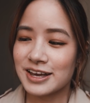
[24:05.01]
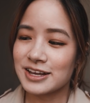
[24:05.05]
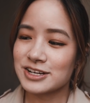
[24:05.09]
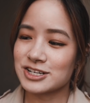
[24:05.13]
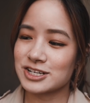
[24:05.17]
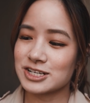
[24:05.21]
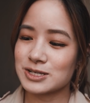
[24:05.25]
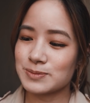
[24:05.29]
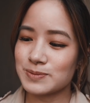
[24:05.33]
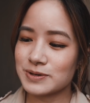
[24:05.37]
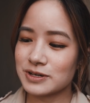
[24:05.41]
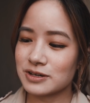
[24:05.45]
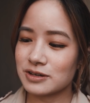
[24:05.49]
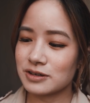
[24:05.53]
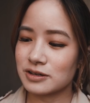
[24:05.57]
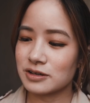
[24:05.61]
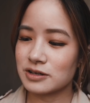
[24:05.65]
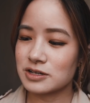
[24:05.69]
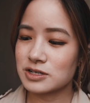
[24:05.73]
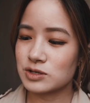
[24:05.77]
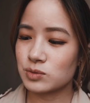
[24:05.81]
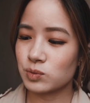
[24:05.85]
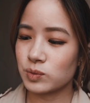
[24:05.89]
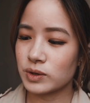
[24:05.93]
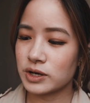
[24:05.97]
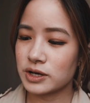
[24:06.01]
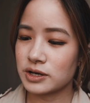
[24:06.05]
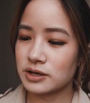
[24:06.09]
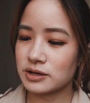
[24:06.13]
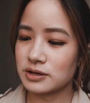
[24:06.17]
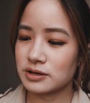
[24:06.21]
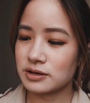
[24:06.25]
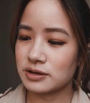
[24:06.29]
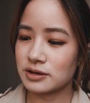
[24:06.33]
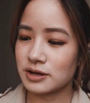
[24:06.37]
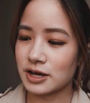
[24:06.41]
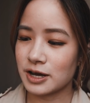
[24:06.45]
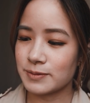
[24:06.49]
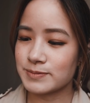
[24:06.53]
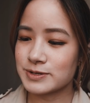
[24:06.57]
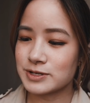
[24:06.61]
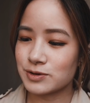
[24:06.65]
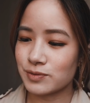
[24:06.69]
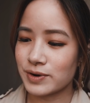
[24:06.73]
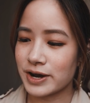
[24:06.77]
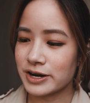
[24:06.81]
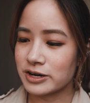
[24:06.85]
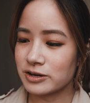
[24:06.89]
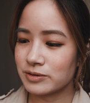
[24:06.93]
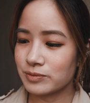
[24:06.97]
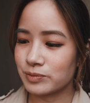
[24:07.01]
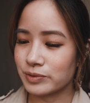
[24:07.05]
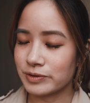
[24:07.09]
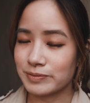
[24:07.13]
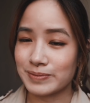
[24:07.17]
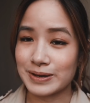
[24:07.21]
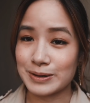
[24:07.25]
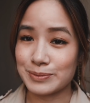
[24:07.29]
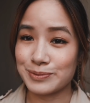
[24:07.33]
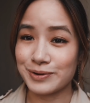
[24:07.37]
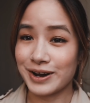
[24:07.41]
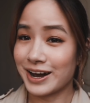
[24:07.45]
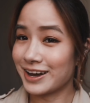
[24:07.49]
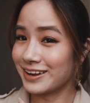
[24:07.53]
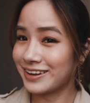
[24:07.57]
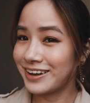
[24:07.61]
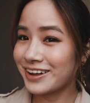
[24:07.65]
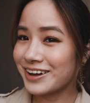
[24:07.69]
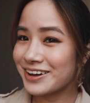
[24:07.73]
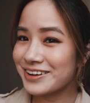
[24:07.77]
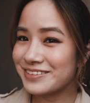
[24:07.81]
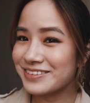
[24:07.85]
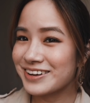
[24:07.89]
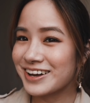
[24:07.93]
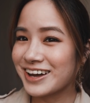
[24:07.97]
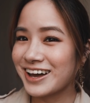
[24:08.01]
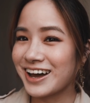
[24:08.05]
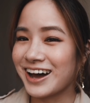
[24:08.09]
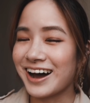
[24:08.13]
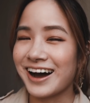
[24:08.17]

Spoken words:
just because when I'm surrounded with people I love,